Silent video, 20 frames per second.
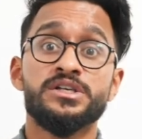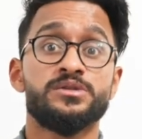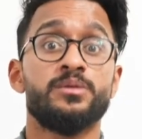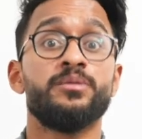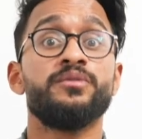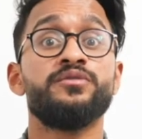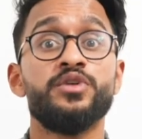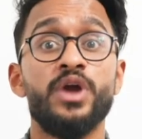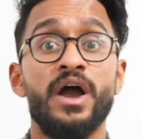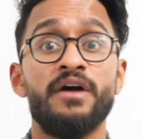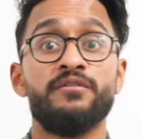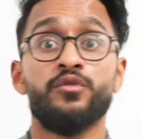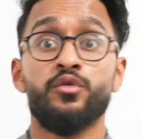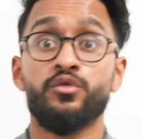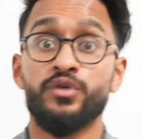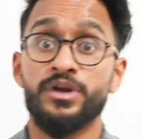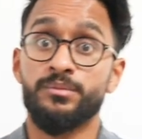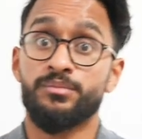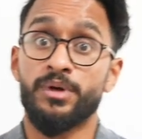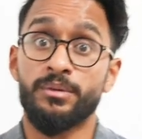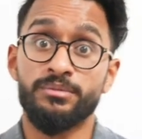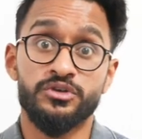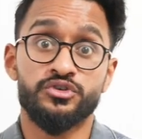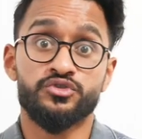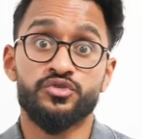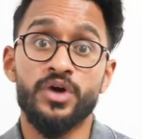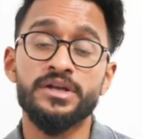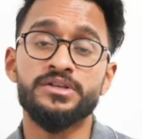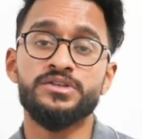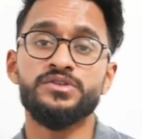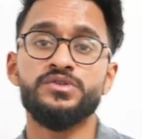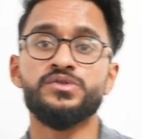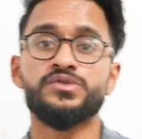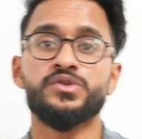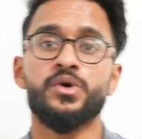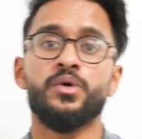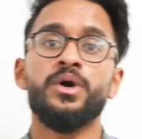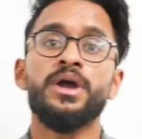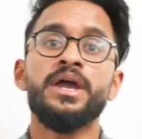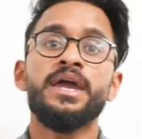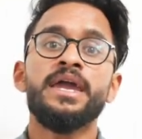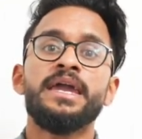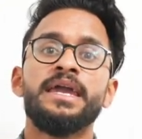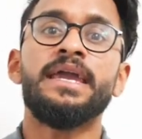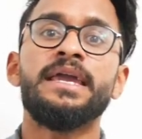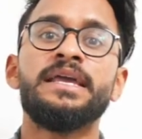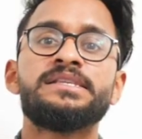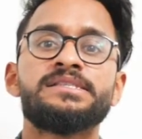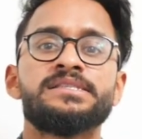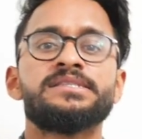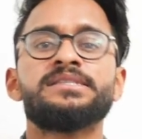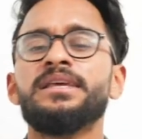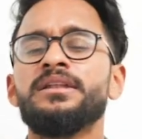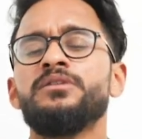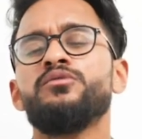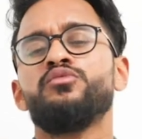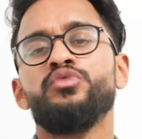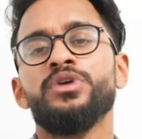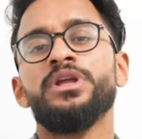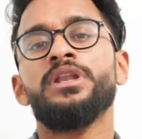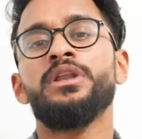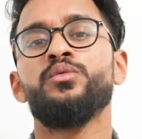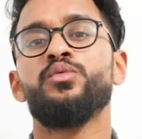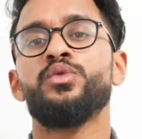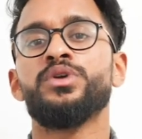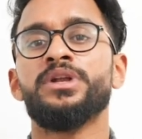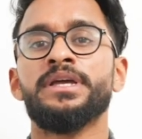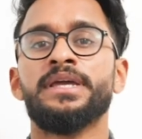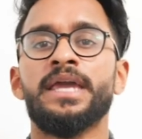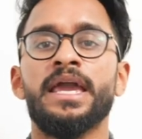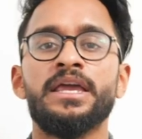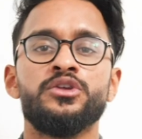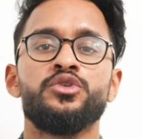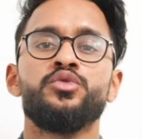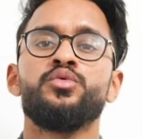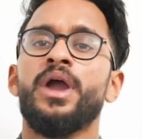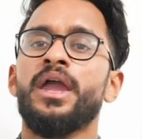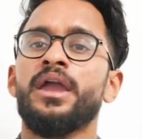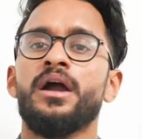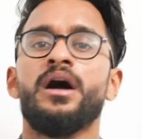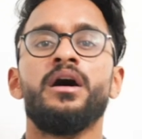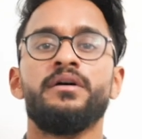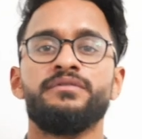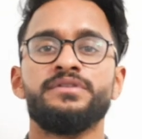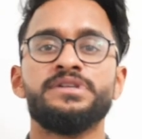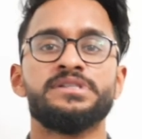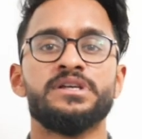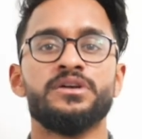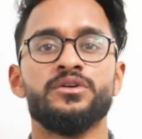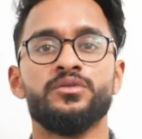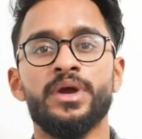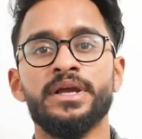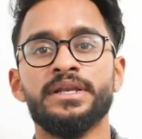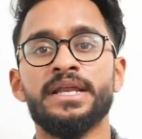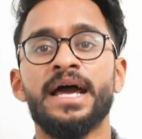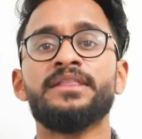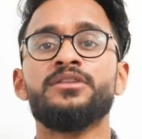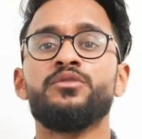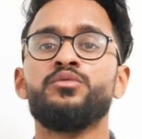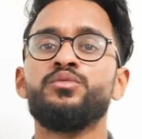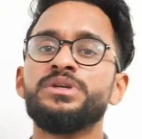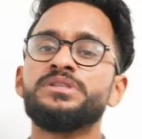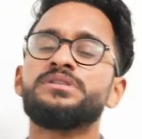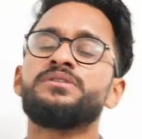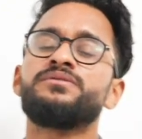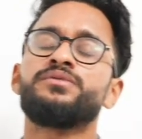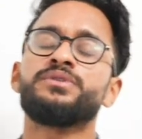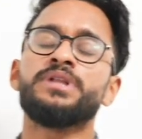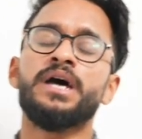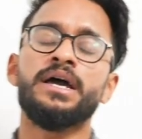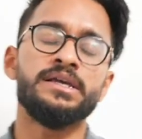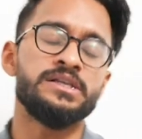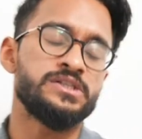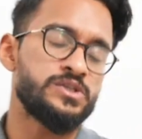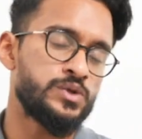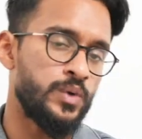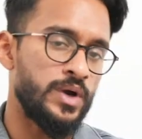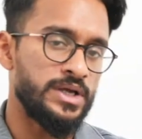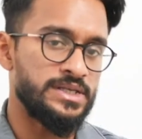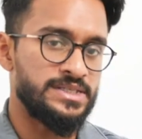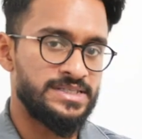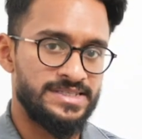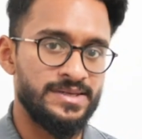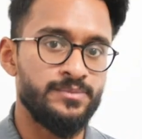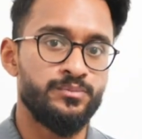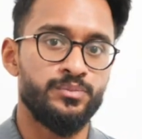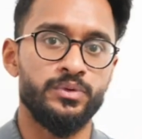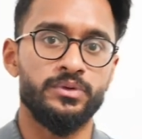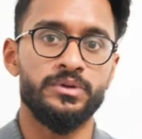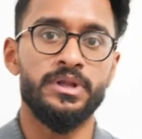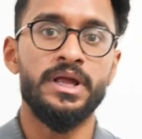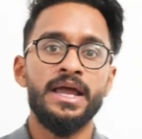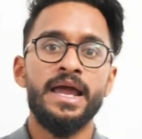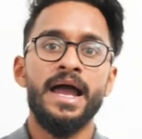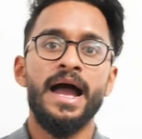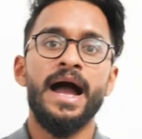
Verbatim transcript: some of you have already probably tried to do so, it still really wouldn't you a half decent grade. And the reason for that is quite simple.